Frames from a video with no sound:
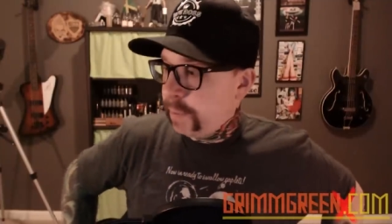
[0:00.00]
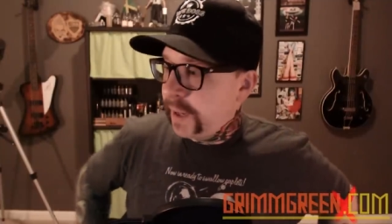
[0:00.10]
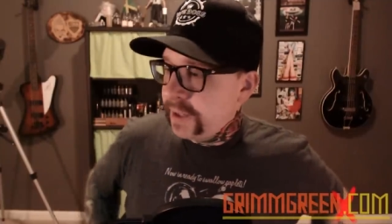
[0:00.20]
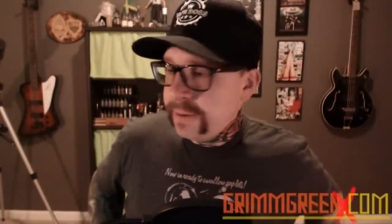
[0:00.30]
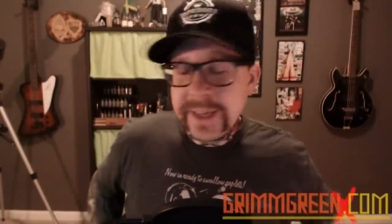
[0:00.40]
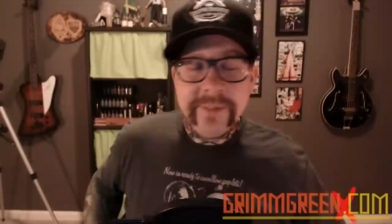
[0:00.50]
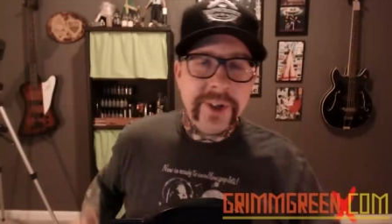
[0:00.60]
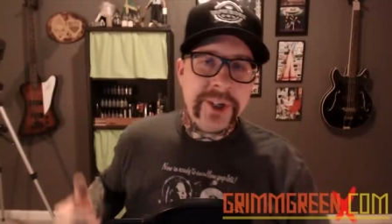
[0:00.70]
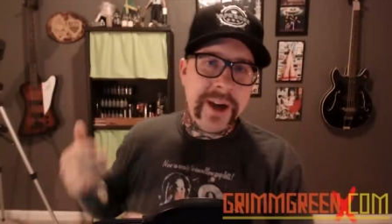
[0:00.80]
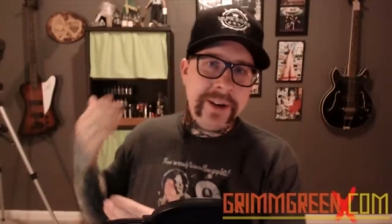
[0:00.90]
But I do want to give a
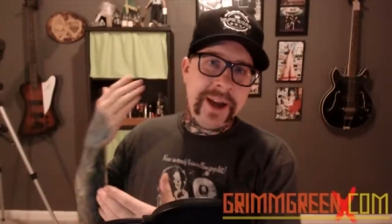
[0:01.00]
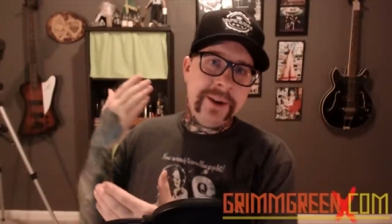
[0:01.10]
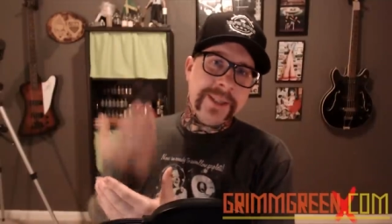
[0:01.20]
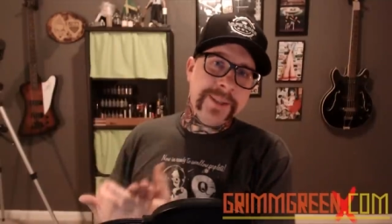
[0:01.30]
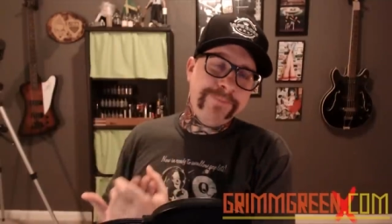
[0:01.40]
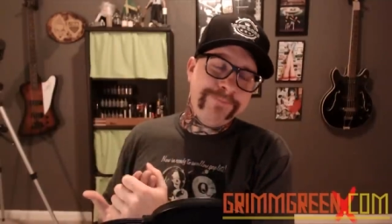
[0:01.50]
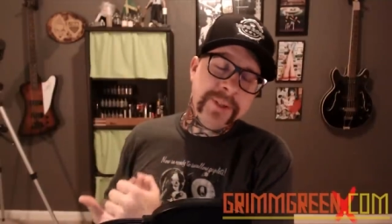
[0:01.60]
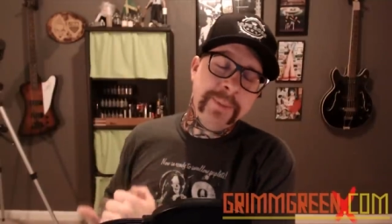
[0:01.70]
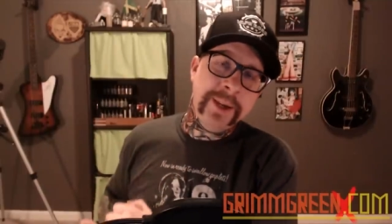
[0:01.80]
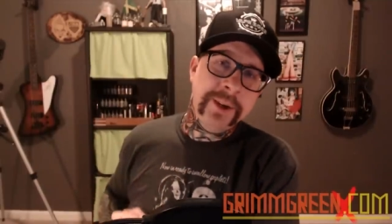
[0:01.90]
shout out
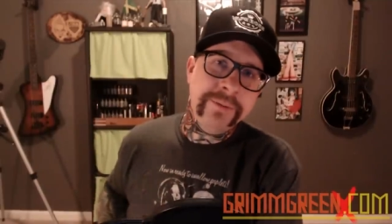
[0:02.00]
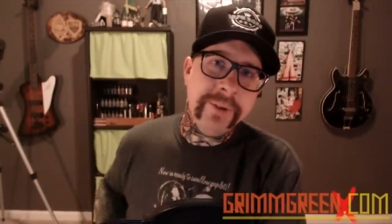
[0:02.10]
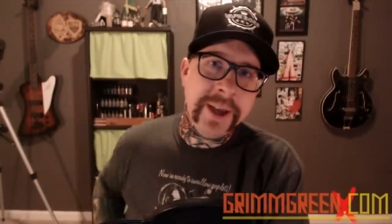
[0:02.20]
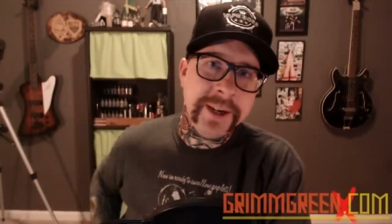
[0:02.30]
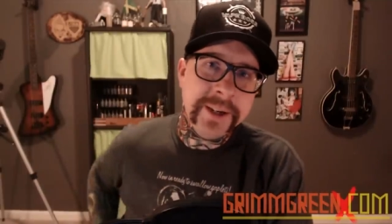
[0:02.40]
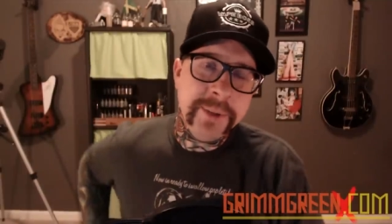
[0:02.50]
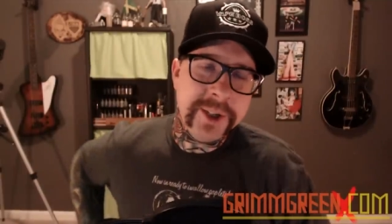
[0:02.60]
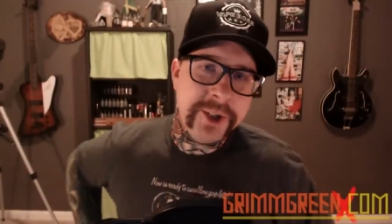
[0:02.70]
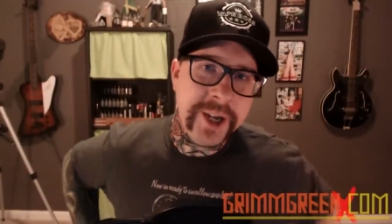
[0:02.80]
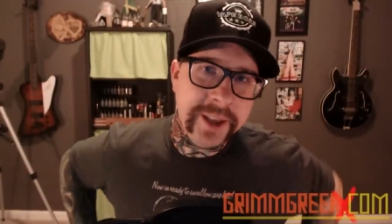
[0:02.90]
to my good friend Miss
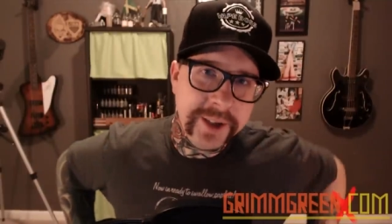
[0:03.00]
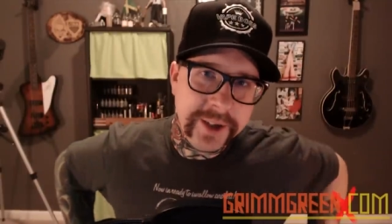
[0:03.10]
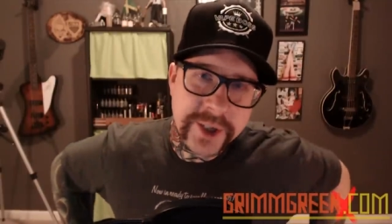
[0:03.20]
Shelley.